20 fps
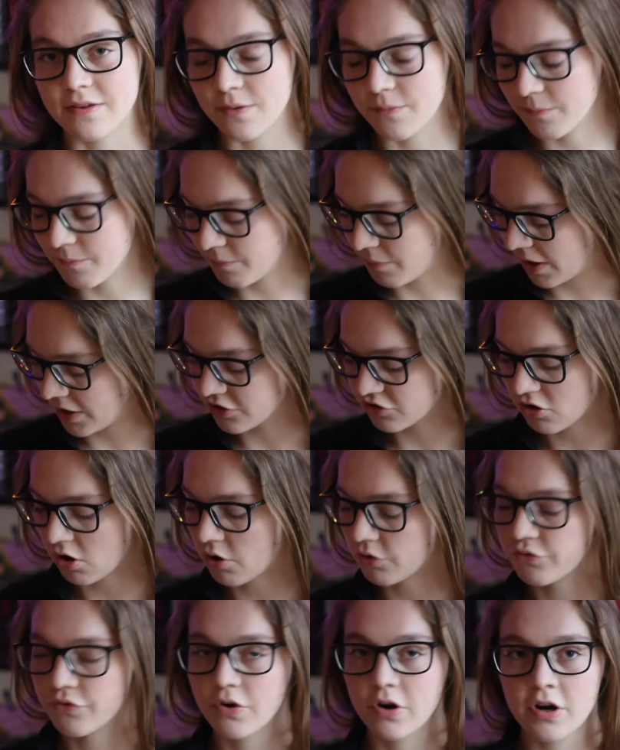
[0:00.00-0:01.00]
them by
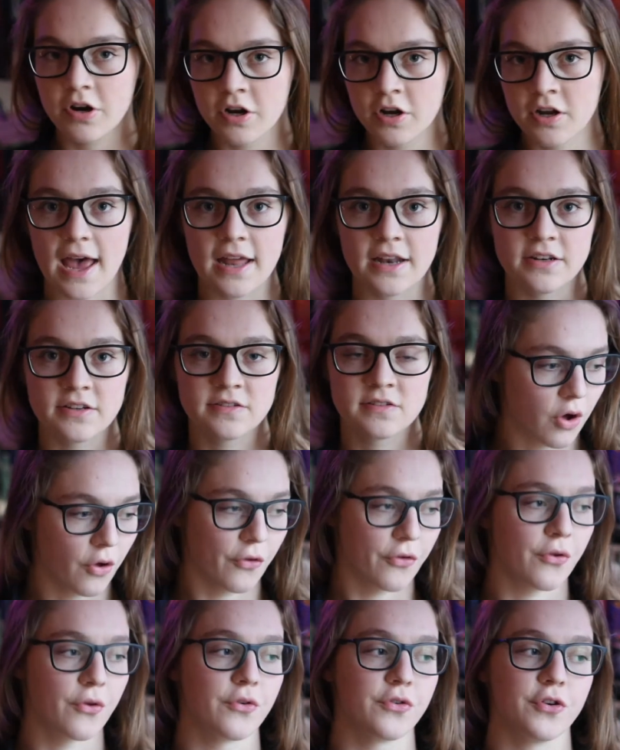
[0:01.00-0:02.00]
genre and
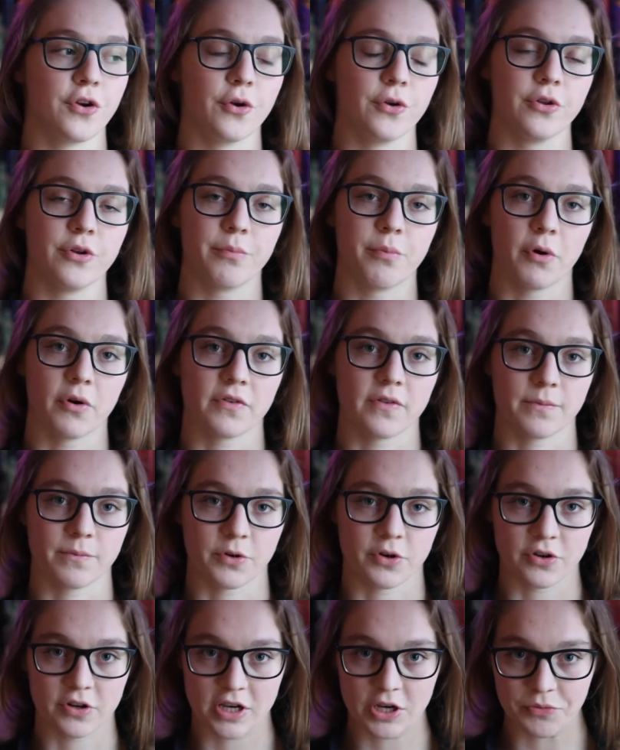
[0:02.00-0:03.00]
also show you the books I'm
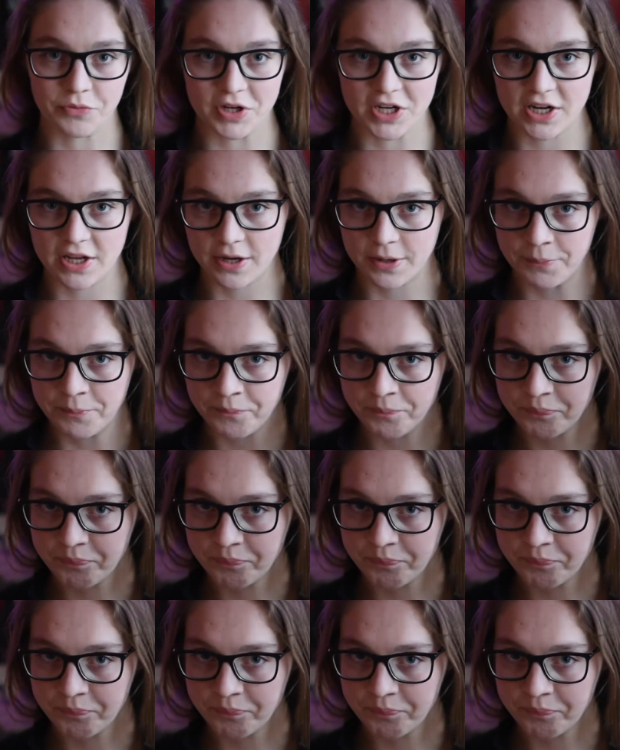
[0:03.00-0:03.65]
currently reading.